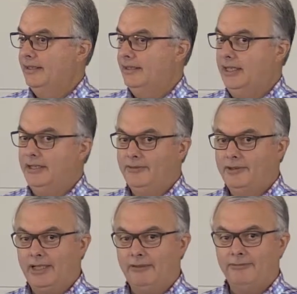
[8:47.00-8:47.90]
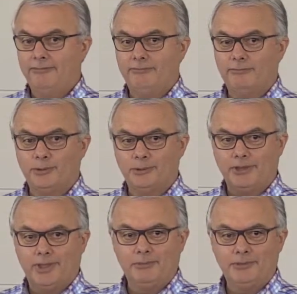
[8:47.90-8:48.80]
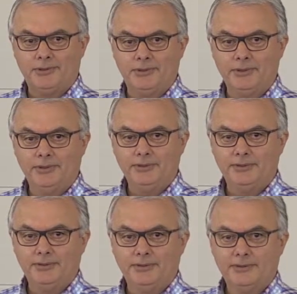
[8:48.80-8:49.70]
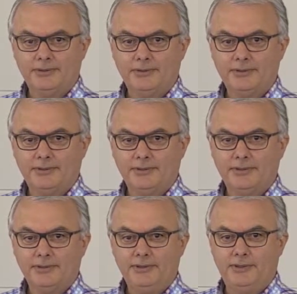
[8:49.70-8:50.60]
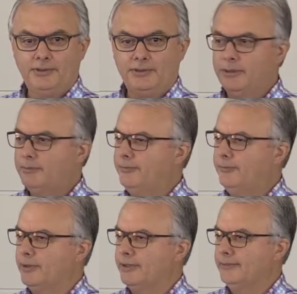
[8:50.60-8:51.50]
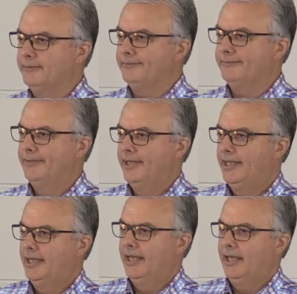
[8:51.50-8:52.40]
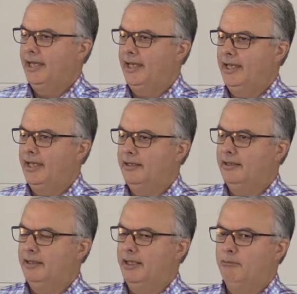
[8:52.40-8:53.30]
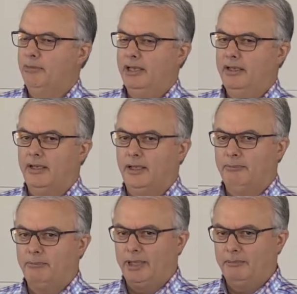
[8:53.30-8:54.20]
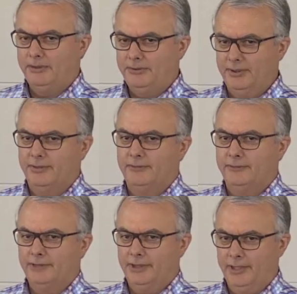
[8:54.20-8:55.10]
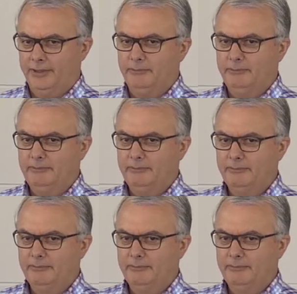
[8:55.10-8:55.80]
Any of you love wartime stories? YouTube's full of them. And when I'm by myself at home,